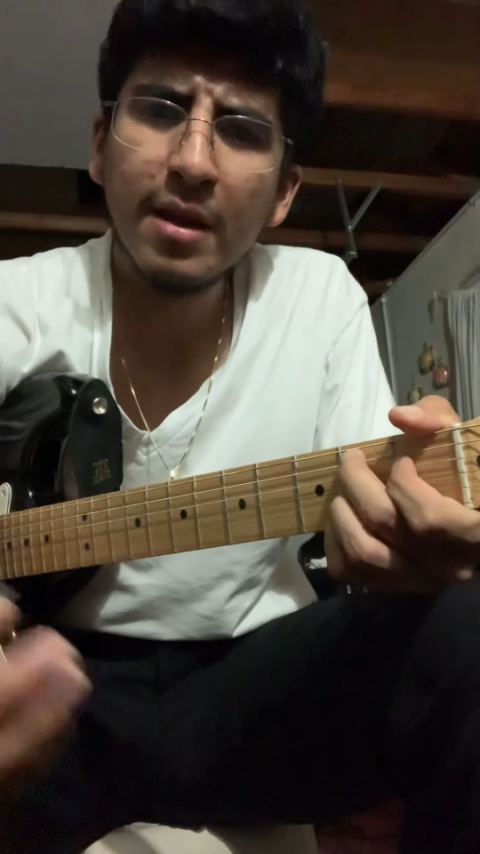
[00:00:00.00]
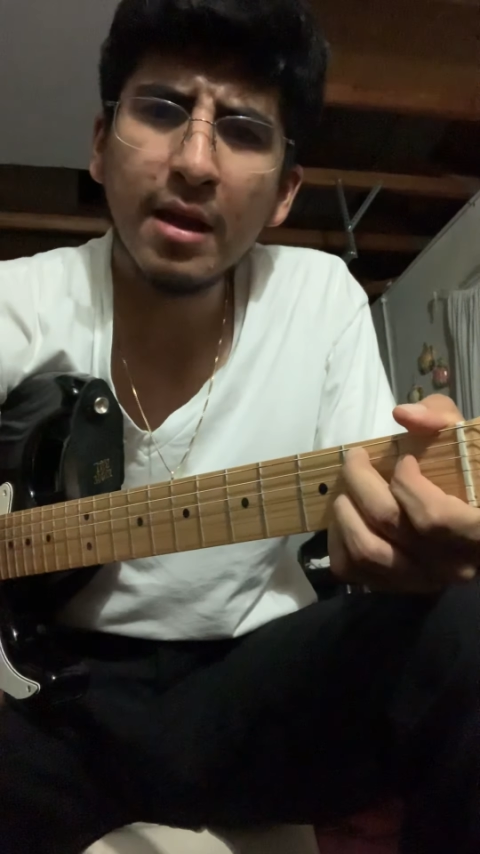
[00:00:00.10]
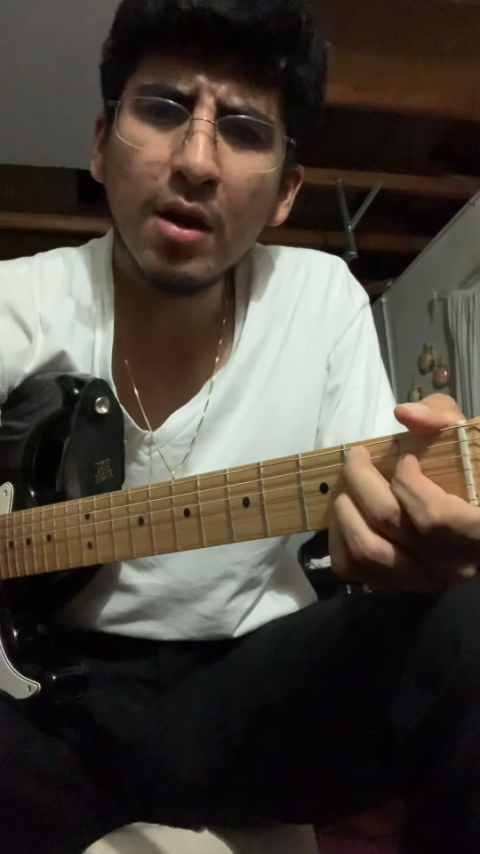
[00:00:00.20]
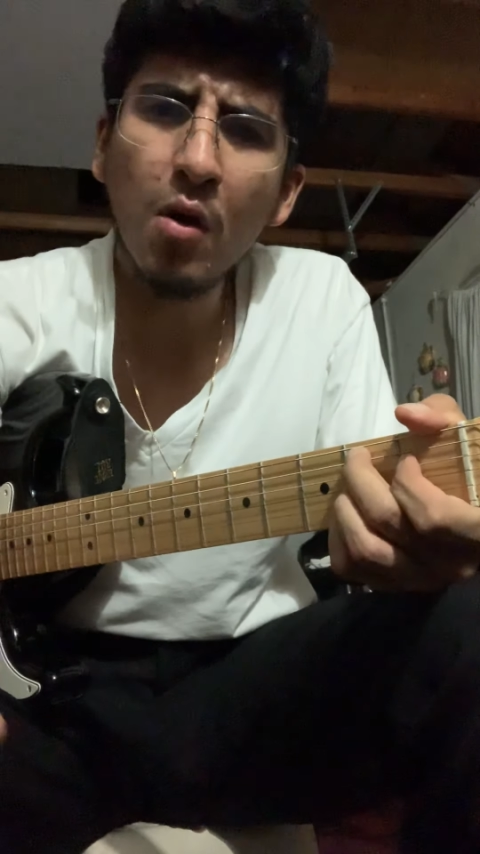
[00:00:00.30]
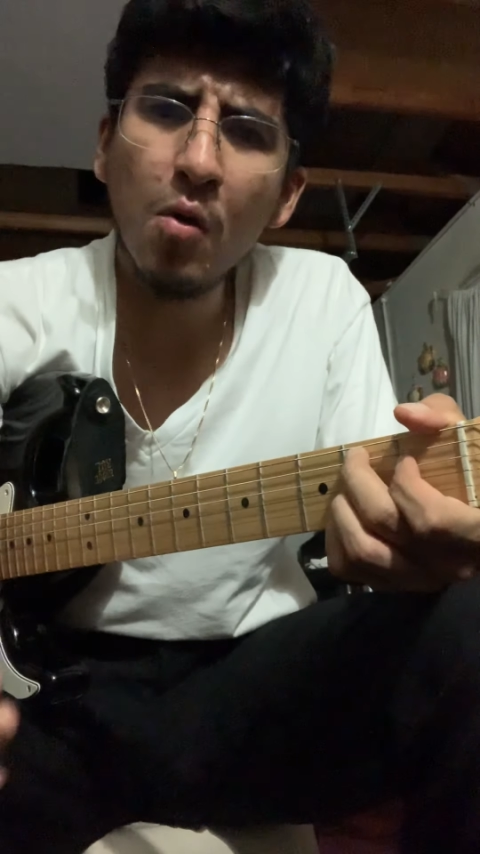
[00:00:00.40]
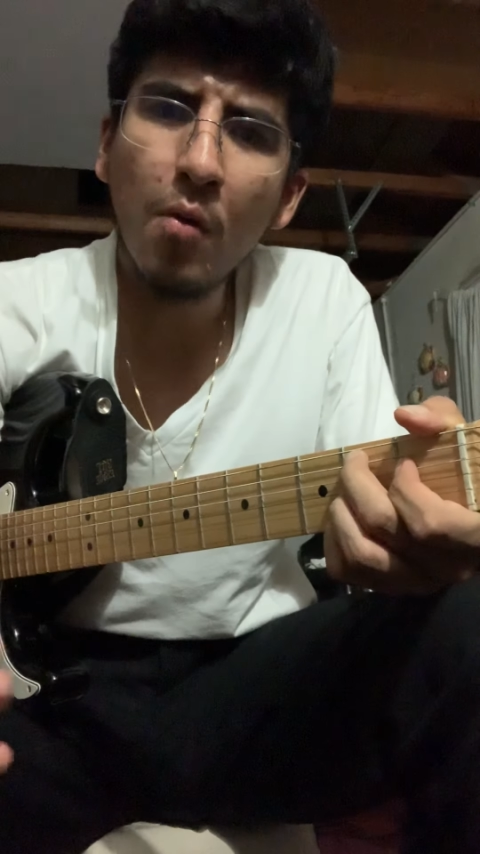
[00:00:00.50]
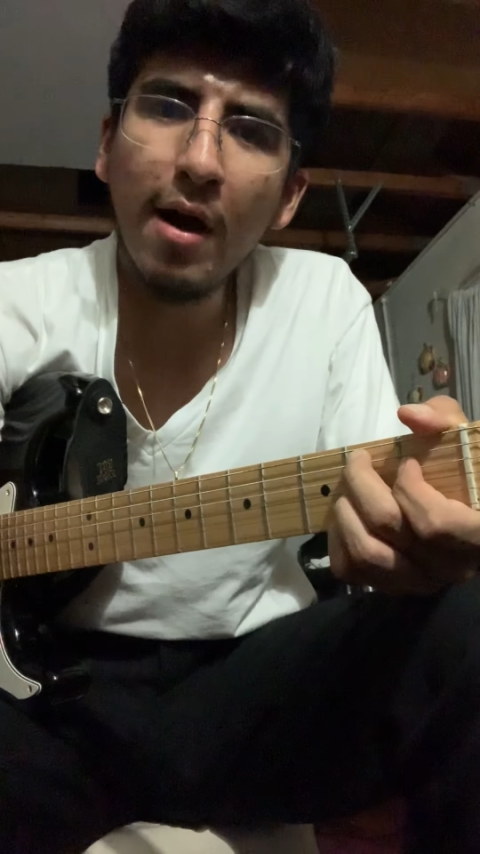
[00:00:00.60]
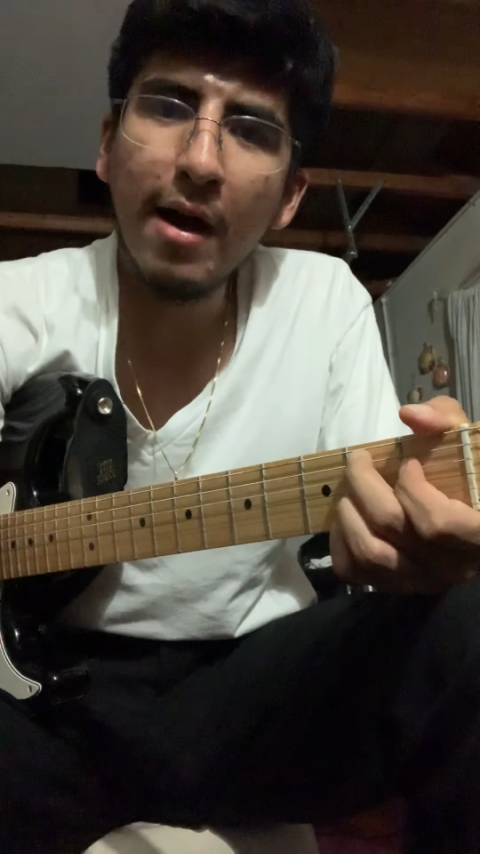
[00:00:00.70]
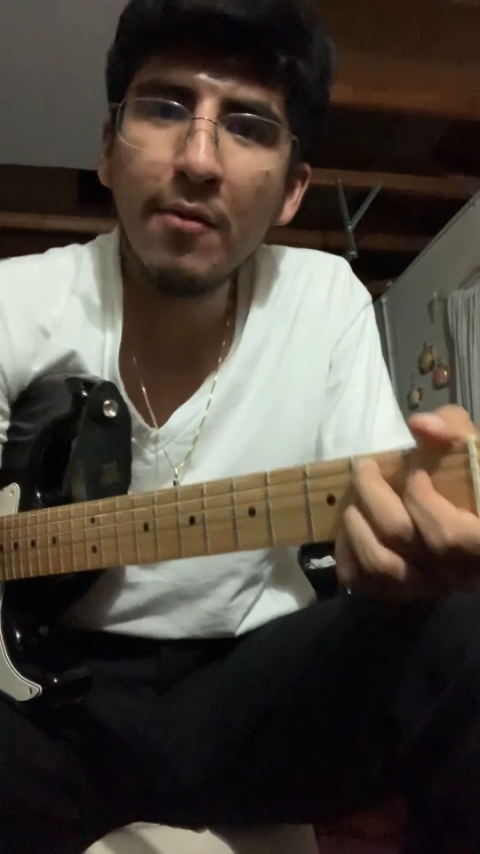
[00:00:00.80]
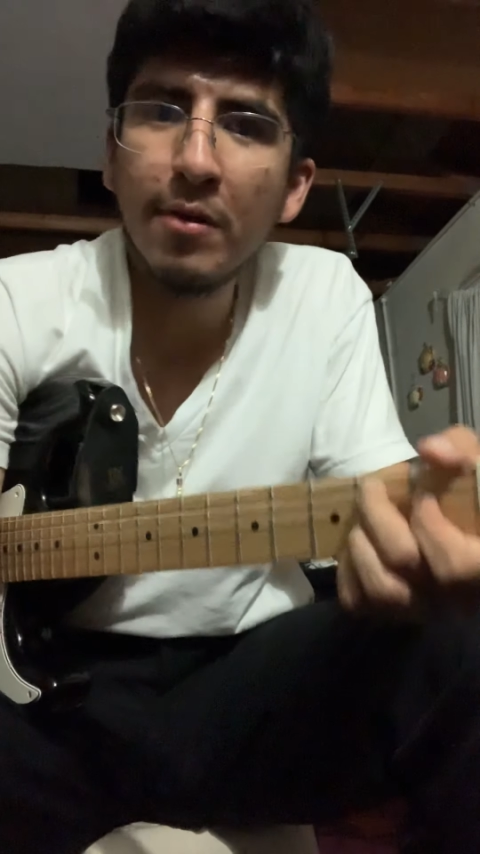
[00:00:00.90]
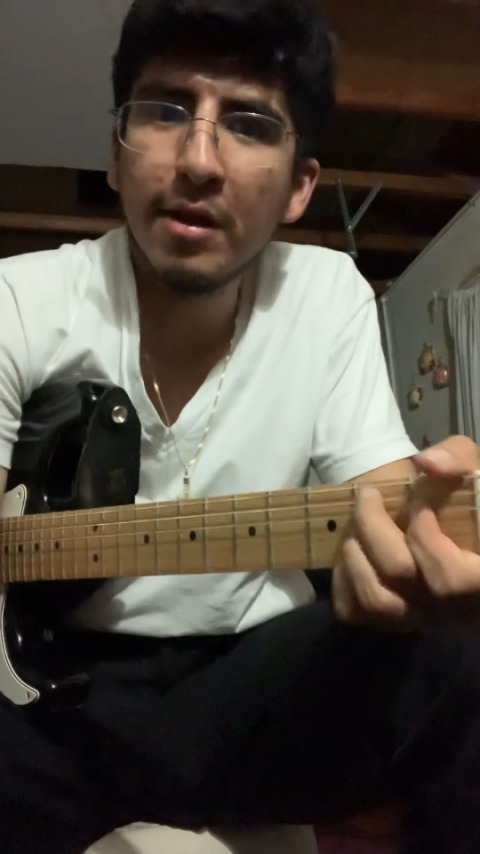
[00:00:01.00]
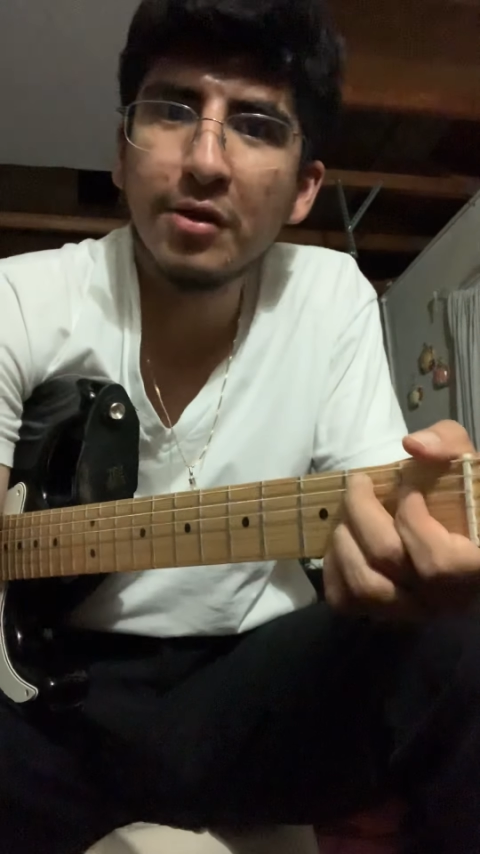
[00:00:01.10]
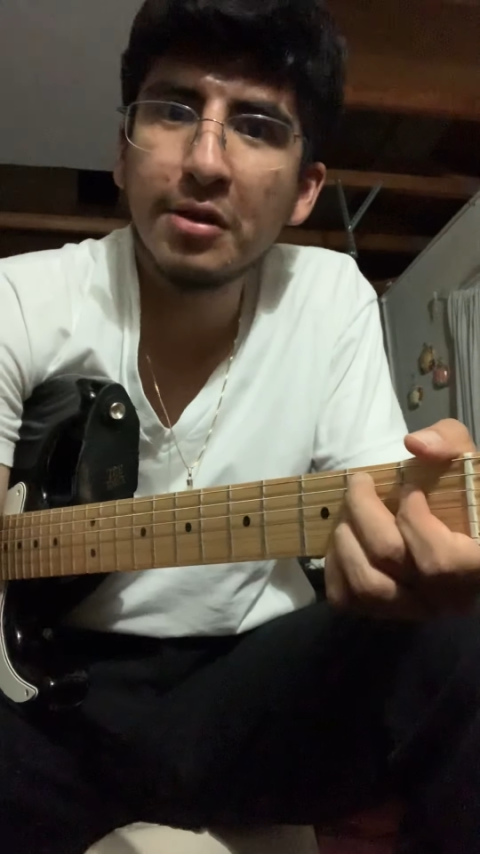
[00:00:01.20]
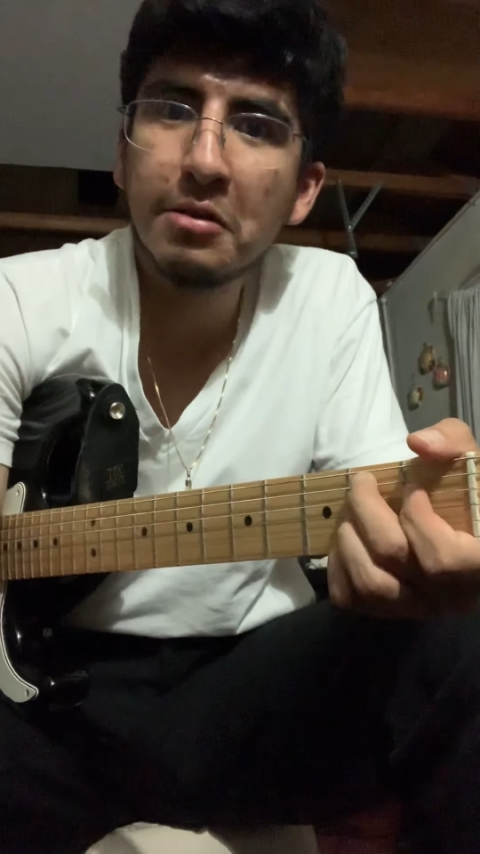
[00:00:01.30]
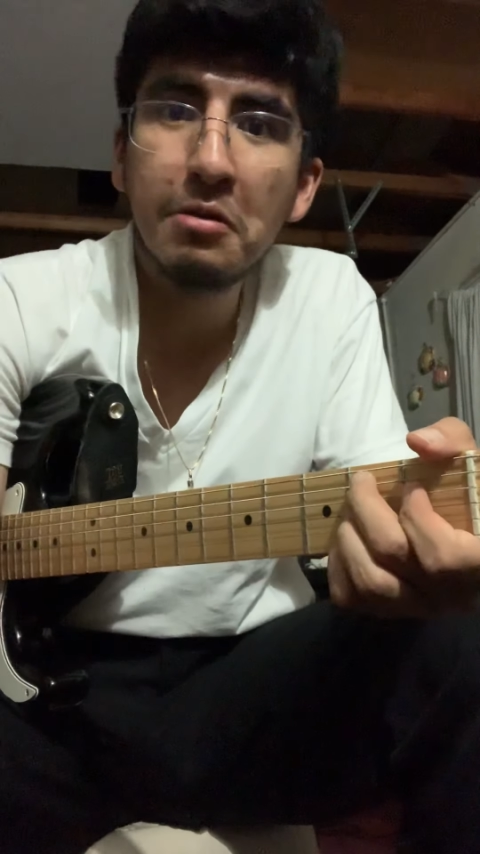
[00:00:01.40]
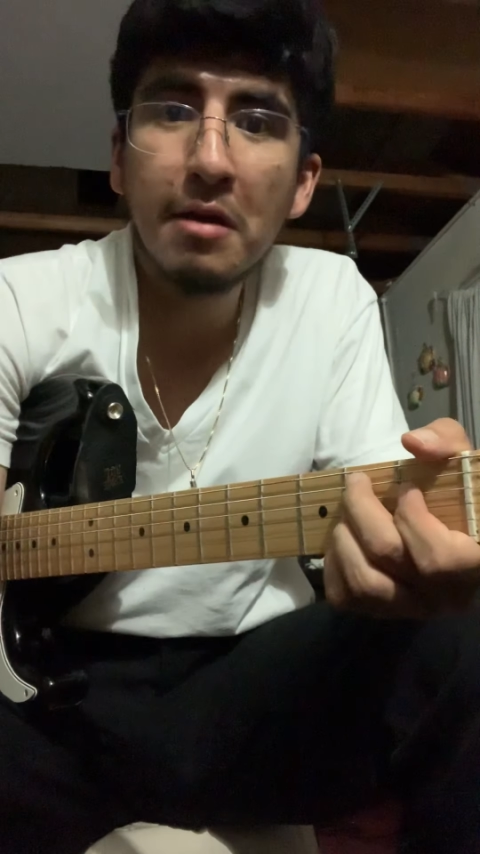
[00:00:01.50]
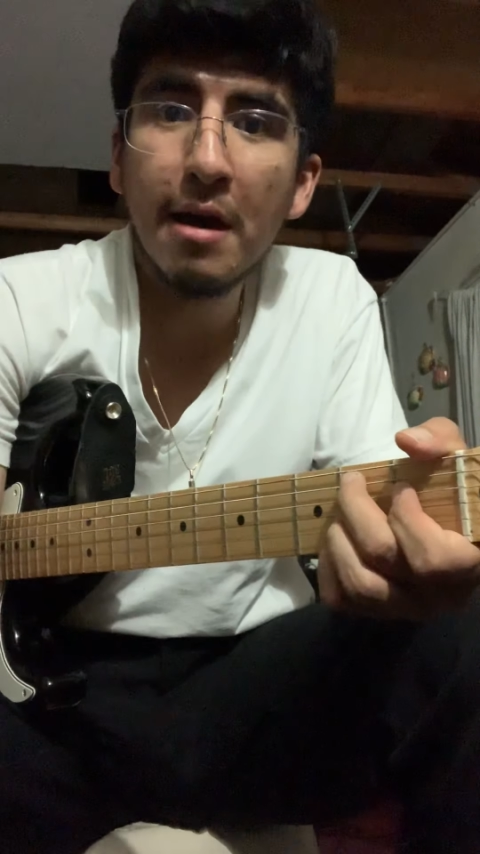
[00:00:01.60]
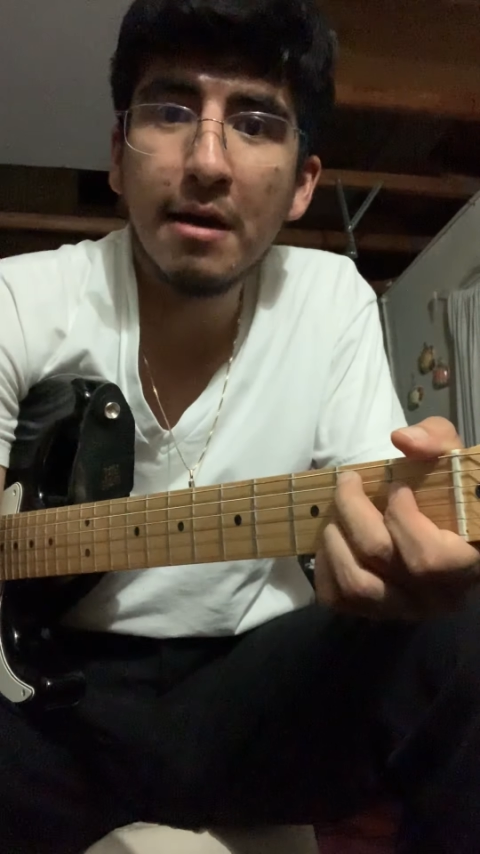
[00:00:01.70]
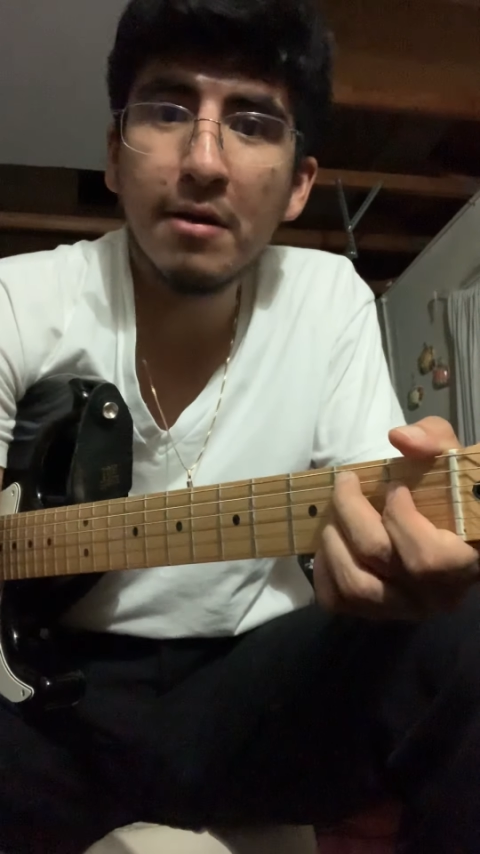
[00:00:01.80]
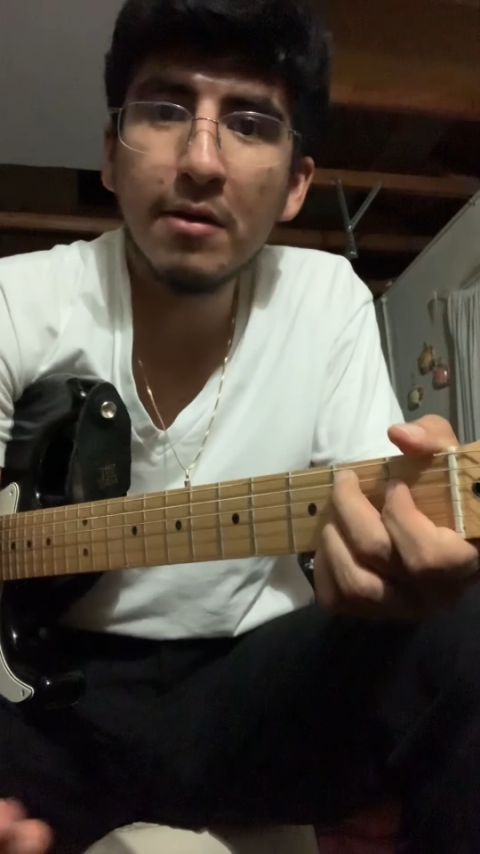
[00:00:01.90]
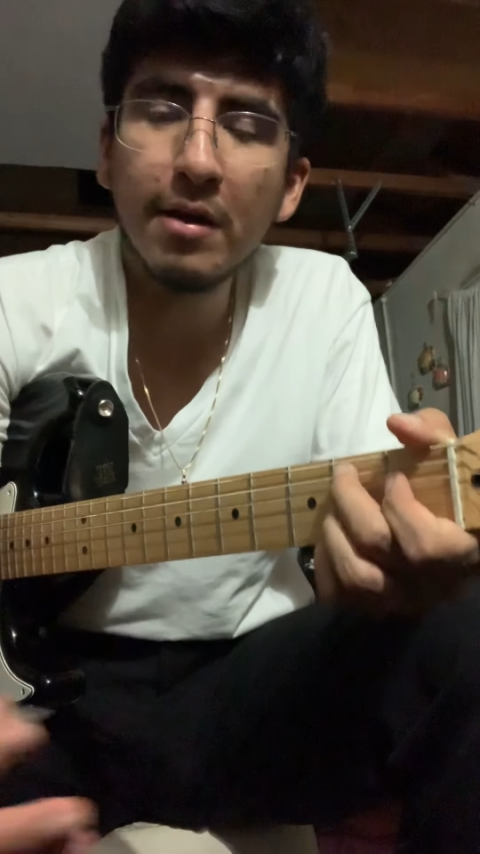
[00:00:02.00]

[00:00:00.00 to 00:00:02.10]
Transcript: Like, oh wow, I didn't realize you could do that, you know?